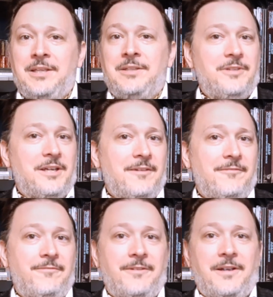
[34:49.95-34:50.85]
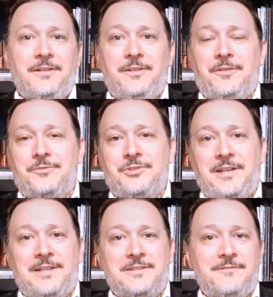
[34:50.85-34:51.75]
You've got very little
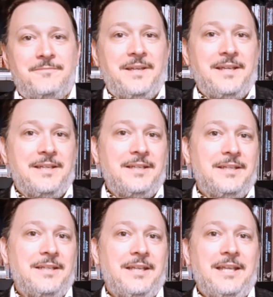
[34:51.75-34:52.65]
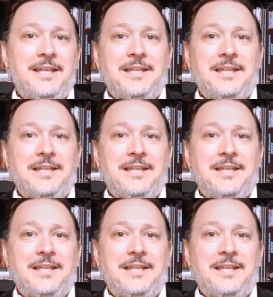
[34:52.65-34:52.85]
chance of making it